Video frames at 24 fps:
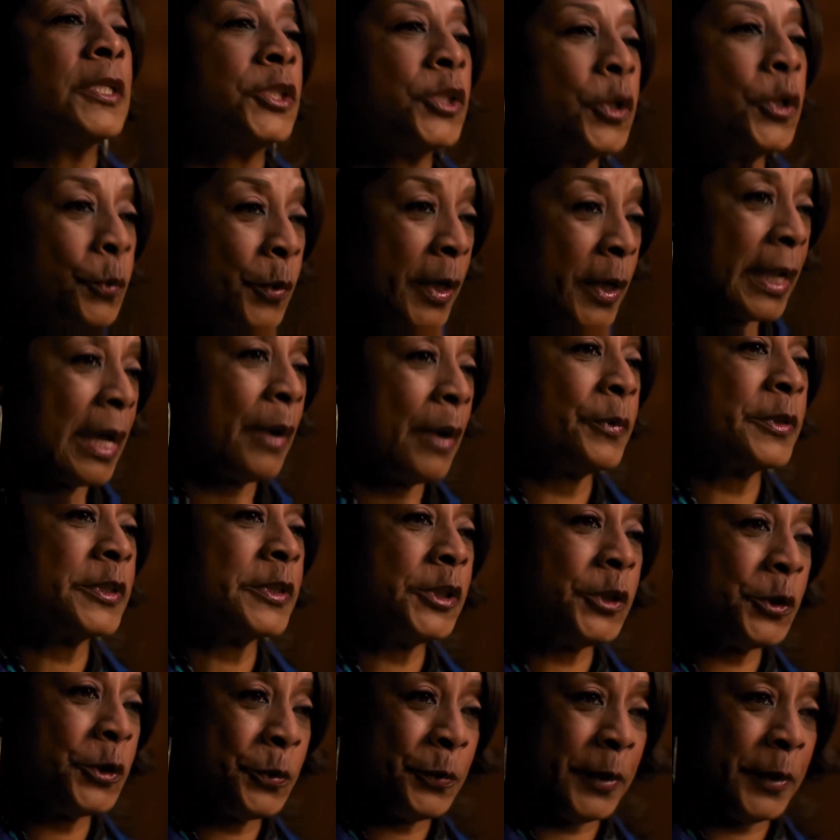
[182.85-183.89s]
to what I was
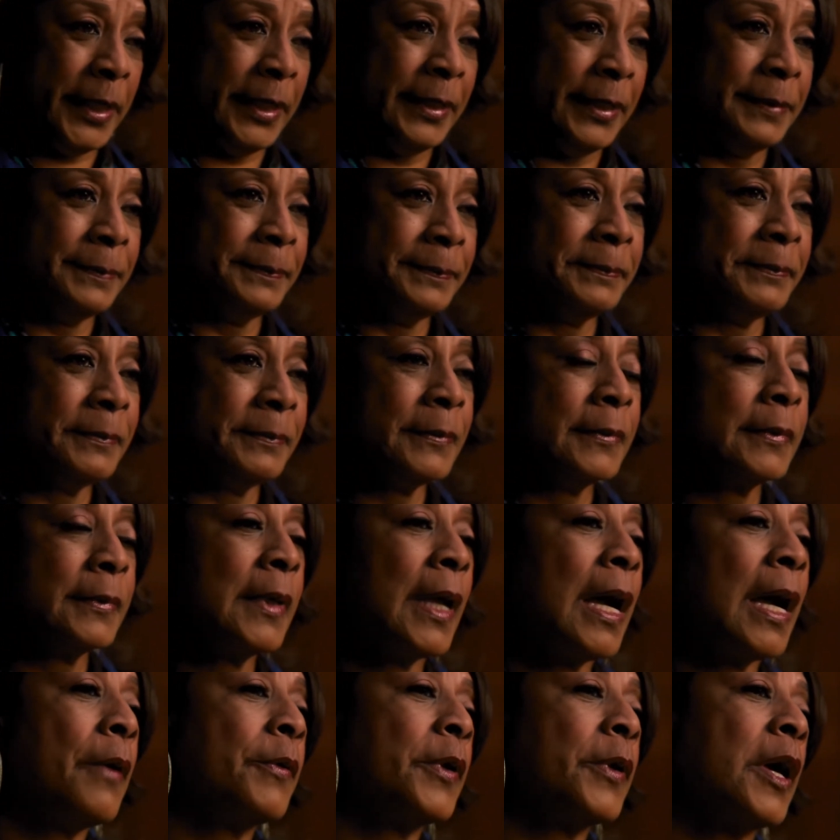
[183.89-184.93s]
doing,
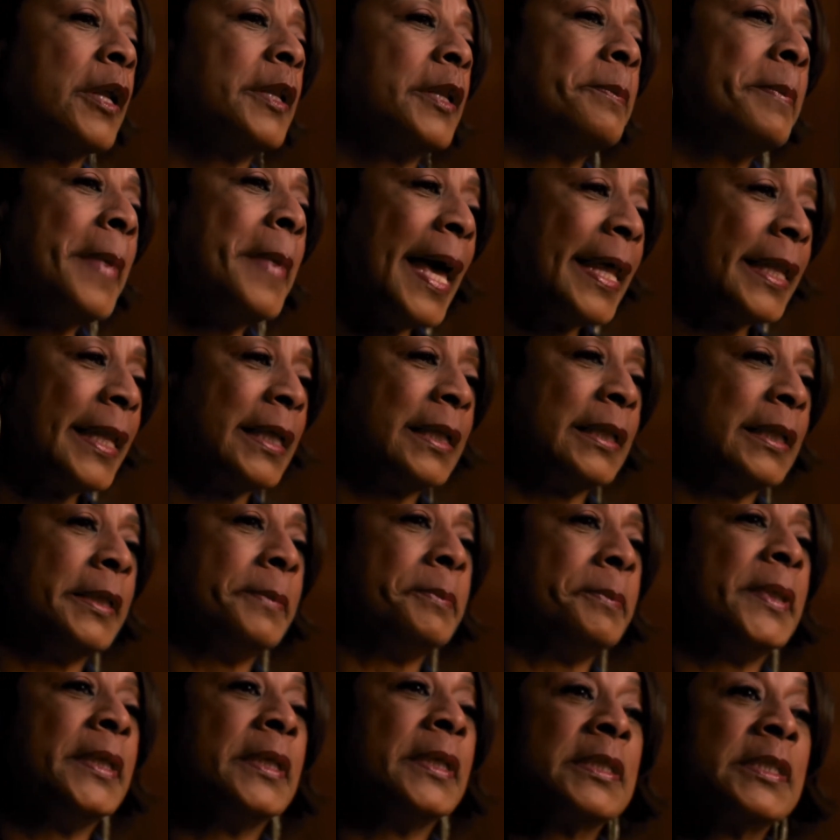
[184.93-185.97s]
I would automatically
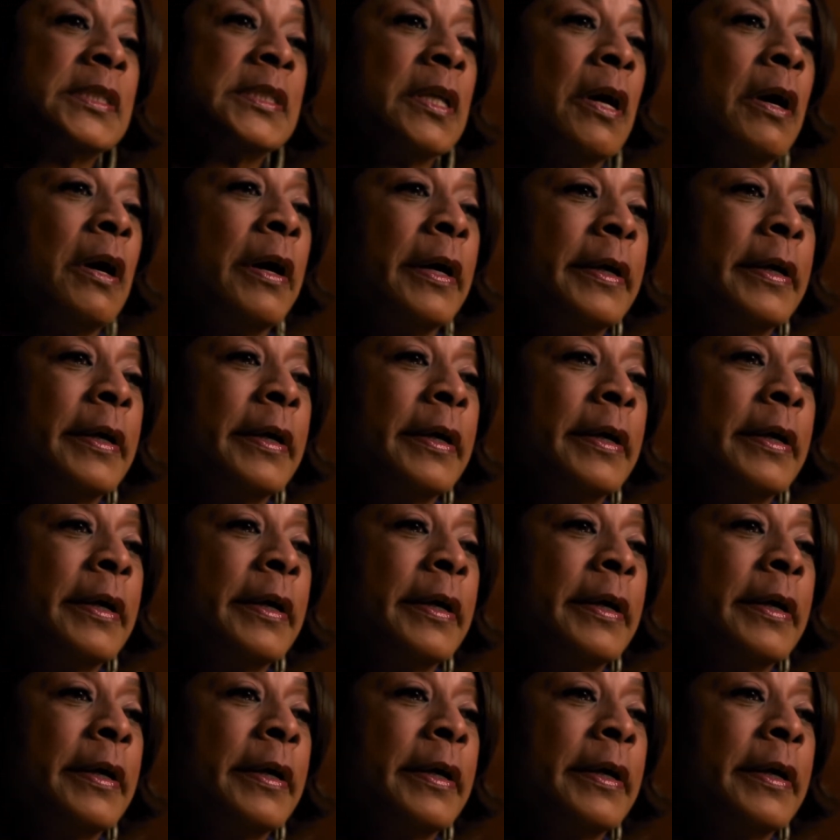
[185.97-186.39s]
be a star.